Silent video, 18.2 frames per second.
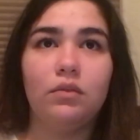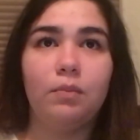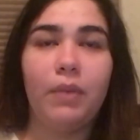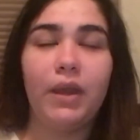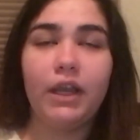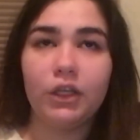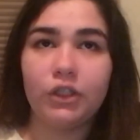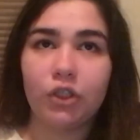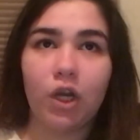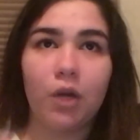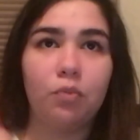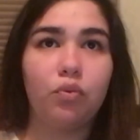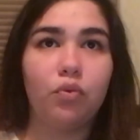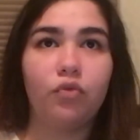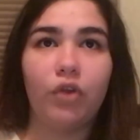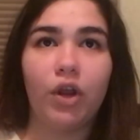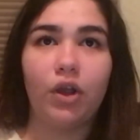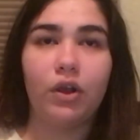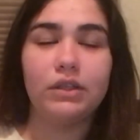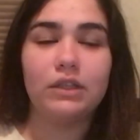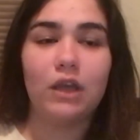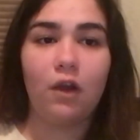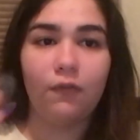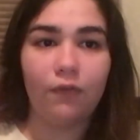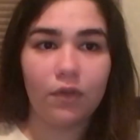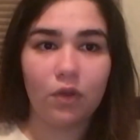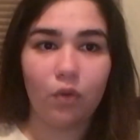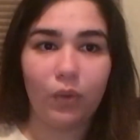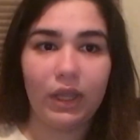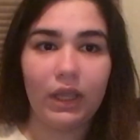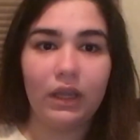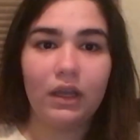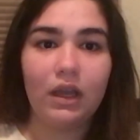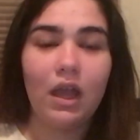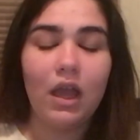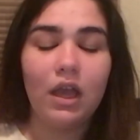pick a certain fragrance out for the
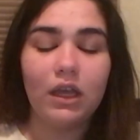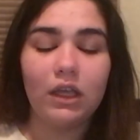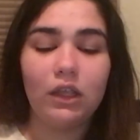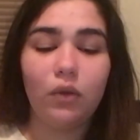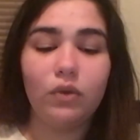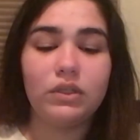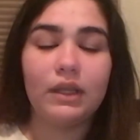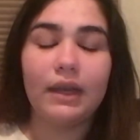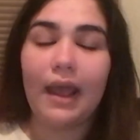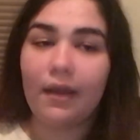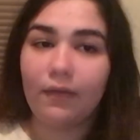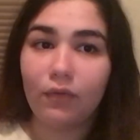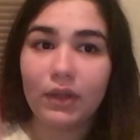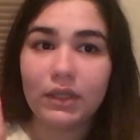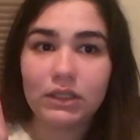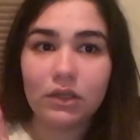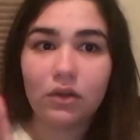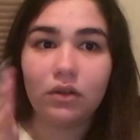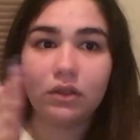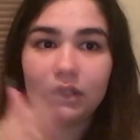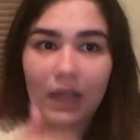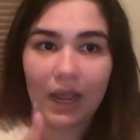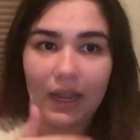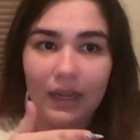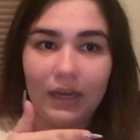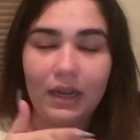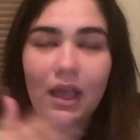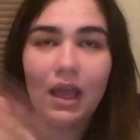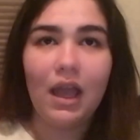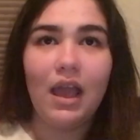week, use it every single night,